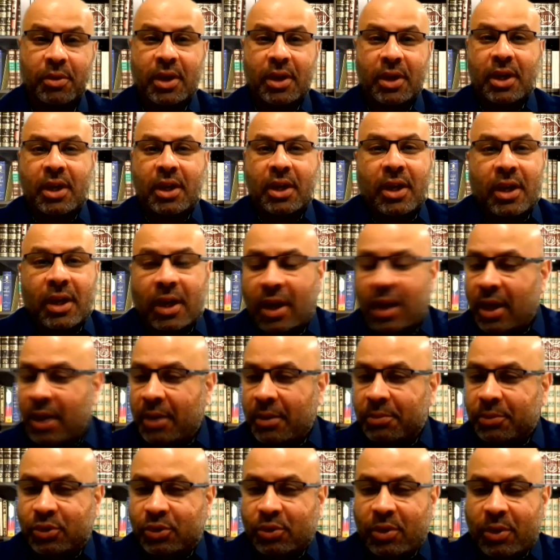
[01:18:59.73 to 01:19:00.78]
Um,
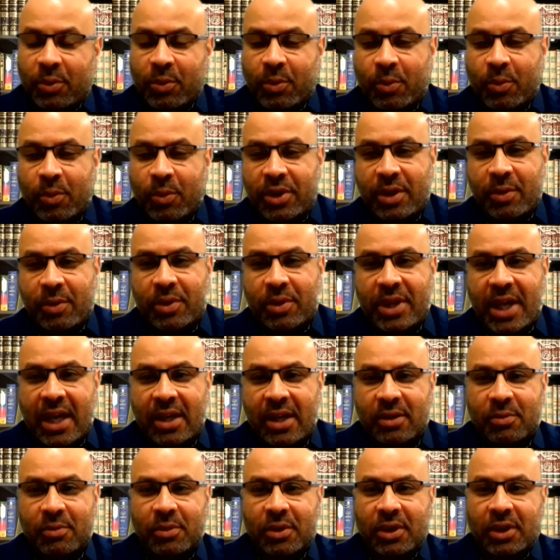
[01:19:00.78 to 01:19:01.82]
so with, with that,
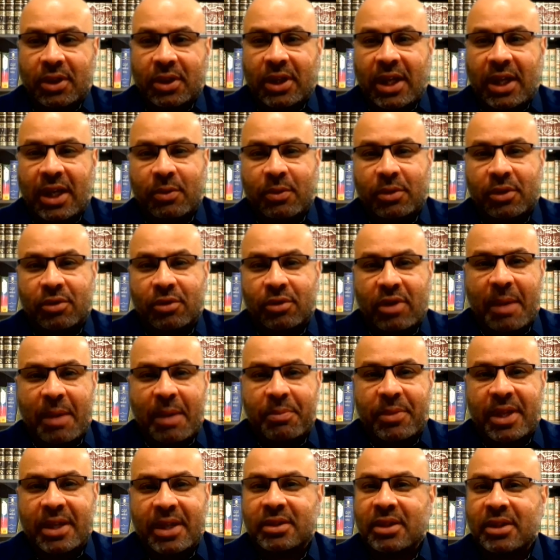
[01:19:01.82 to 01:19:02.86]
we'll uh, we'll wrap
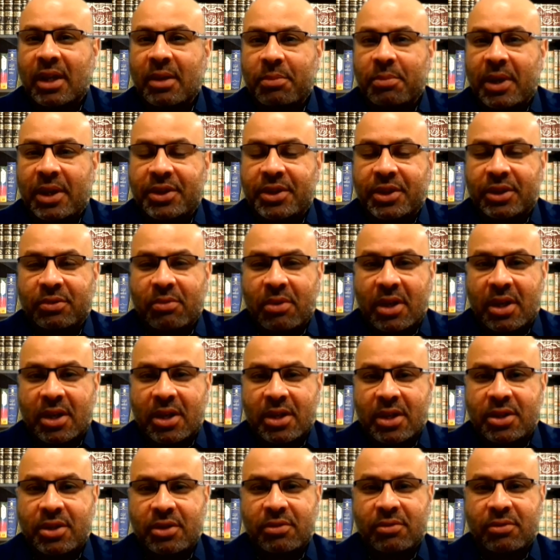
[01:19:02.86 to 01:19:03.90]
up. I just wanted
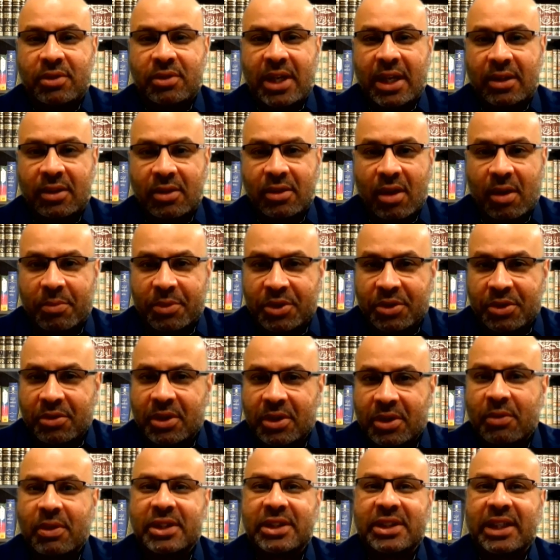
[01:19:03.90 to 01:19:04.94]
to take the opportunity
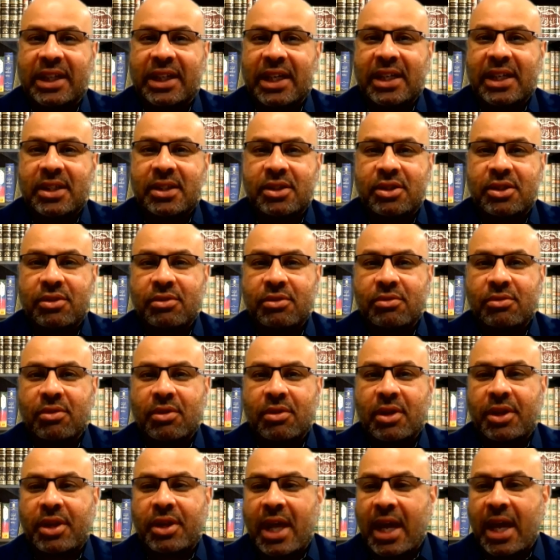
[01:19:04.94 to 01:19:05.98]
once again to
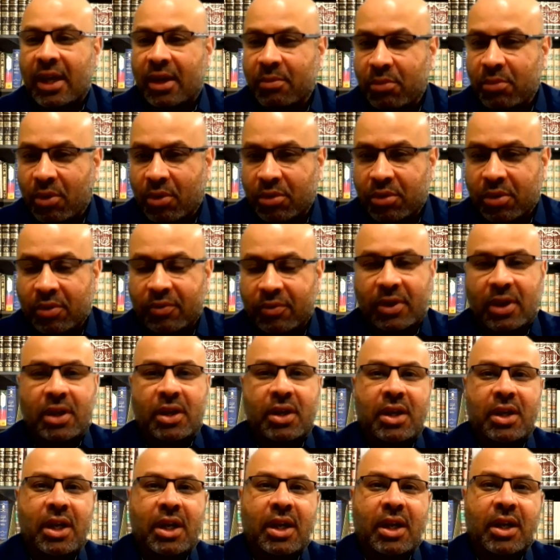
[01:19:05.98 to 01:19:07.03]
thank both of our
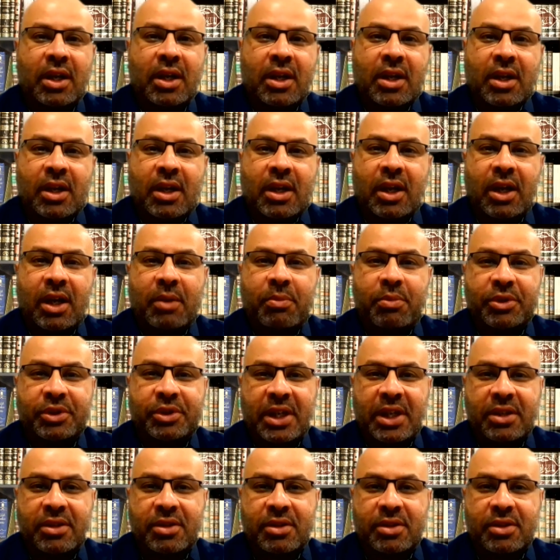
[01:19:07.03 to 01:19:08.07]
uh, uh,
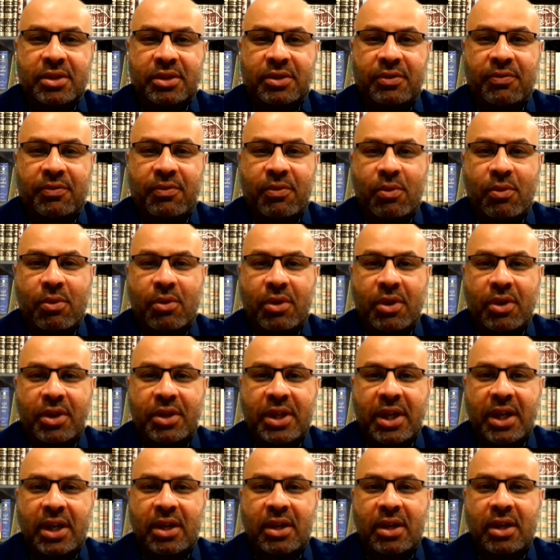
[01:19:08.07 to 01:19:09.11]
presenters for
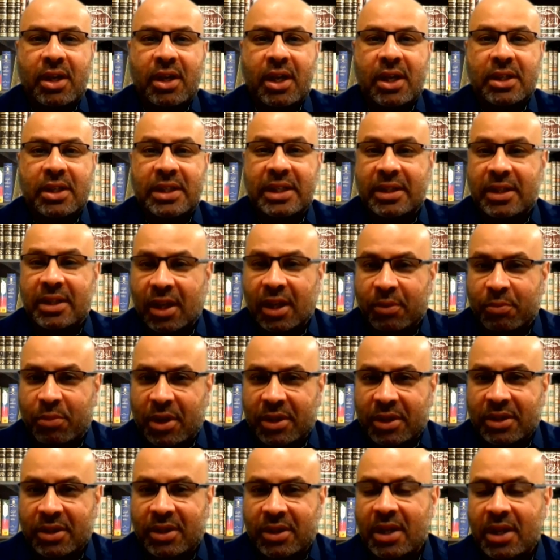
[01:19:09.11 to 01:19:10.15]
their uh, detailed
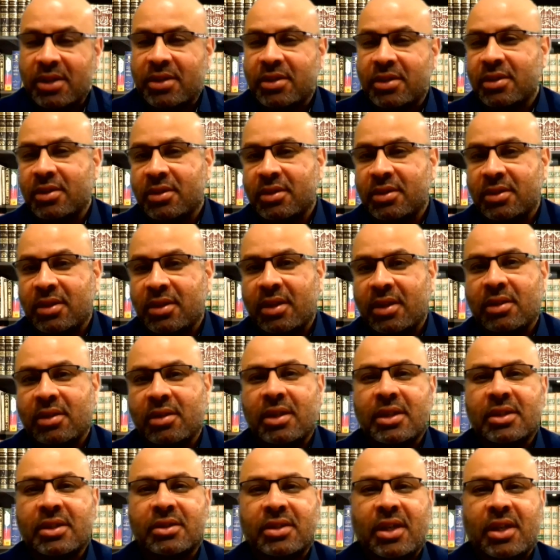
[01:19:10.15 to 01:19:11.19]
presentations and
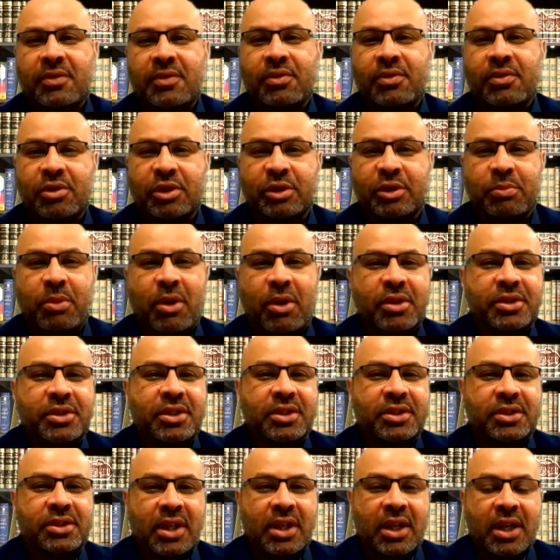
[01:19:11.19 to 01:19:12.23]
insightful
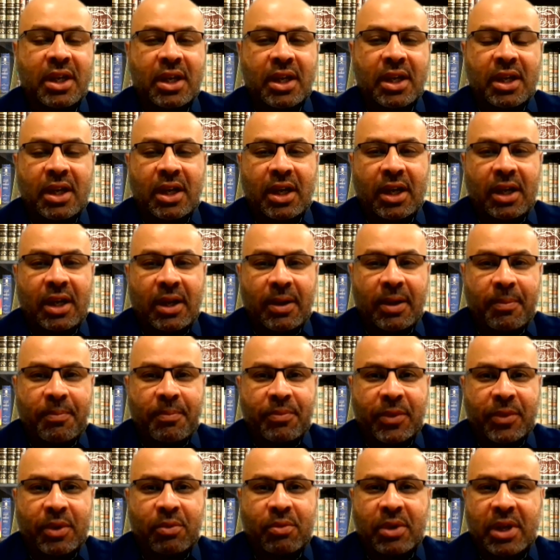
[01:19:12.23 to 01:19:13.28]
responses. Um,
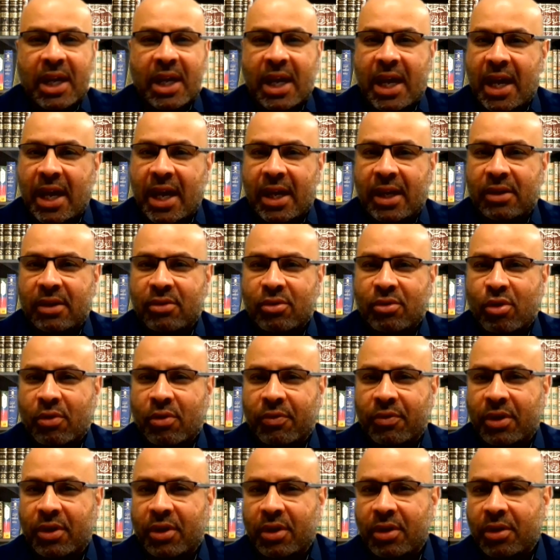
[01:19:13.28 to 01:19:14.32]
we had
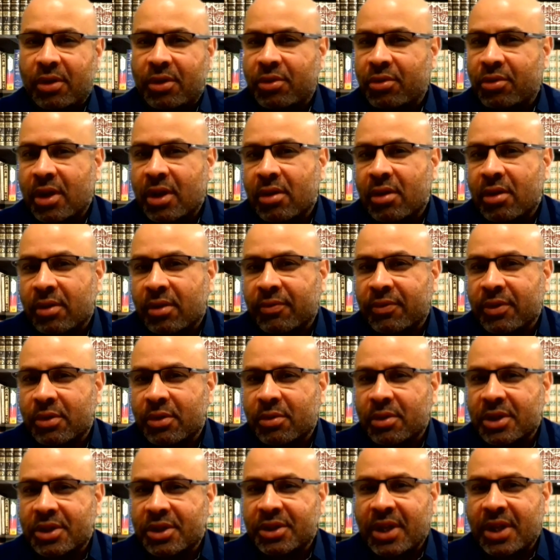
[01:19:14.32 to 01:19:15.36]
over 300
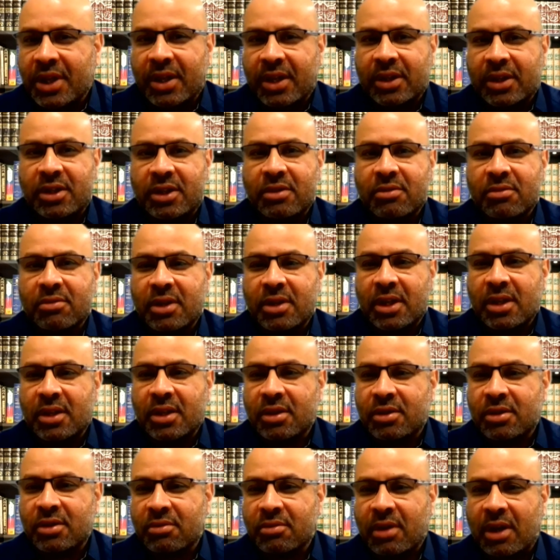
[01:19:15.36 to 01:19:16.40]
viewers, I think, tuned in
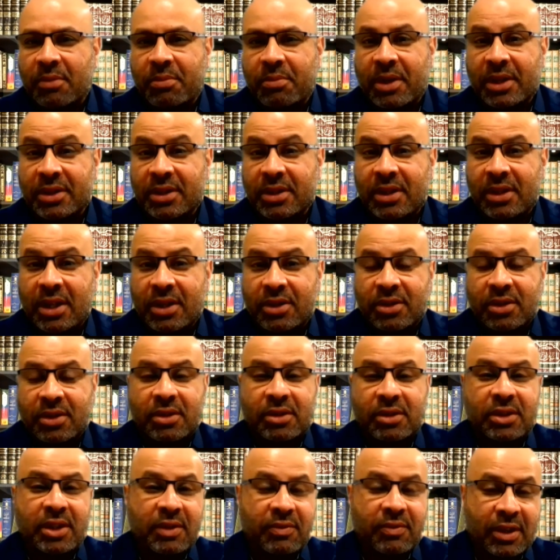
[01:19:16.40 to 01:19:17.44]
to our presentation this
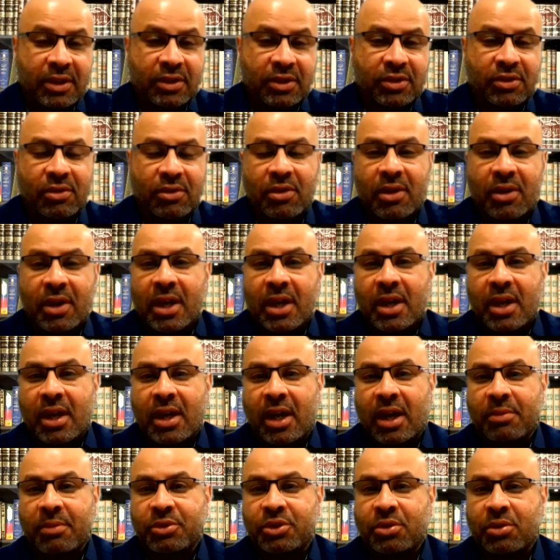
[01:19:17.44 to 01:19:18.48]
evening. So I'm
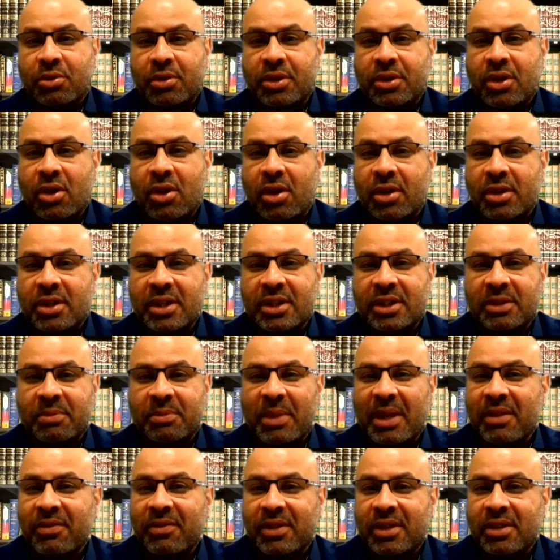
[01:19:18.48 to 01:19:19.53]
sure the audience
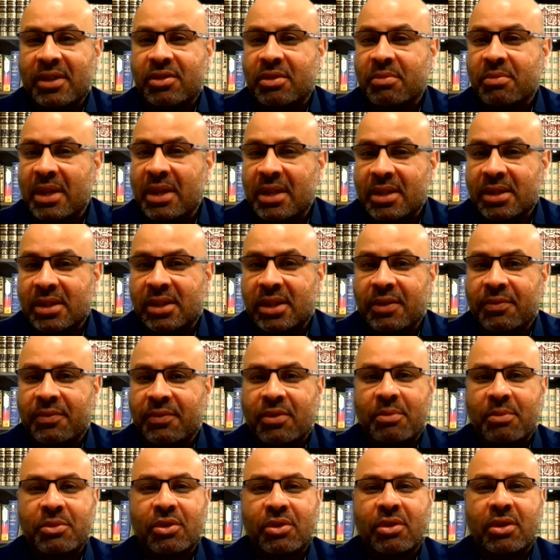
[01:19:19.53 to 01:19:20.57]
benefited tremendously from
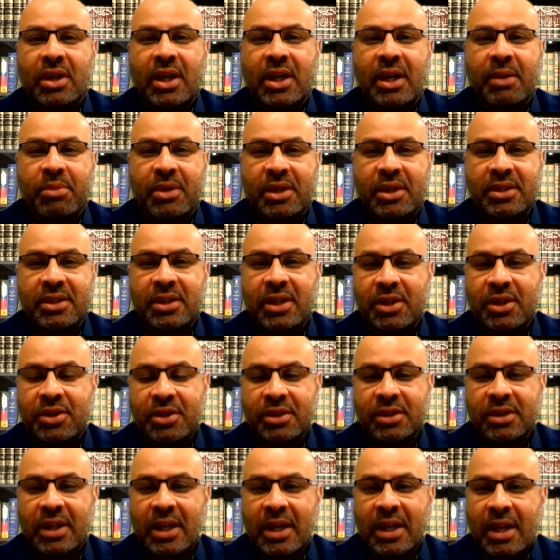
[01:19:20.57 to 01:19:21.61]
your uh, presentations.
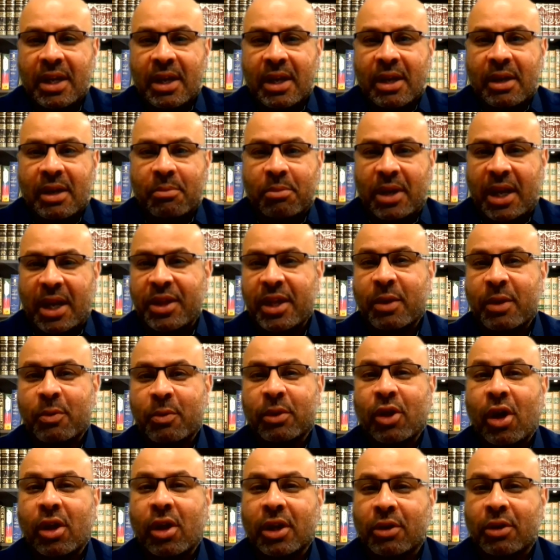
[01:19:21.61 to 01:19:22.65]
But I think we'll
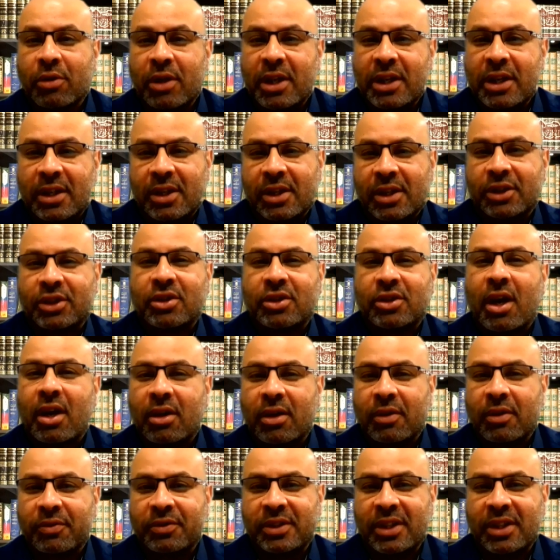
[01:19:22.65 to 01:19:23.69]
all agree that the star
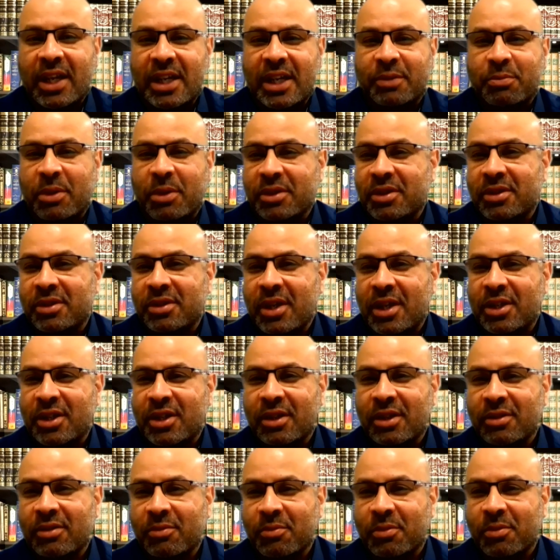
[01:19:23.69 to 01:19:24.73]
of today's
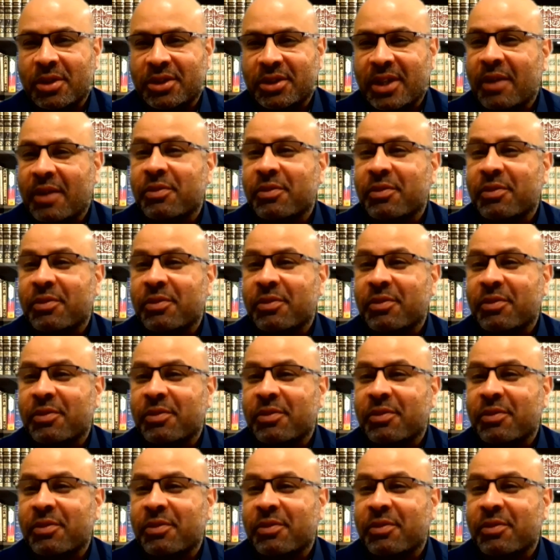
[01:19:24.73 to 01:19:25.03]
presentation was definitely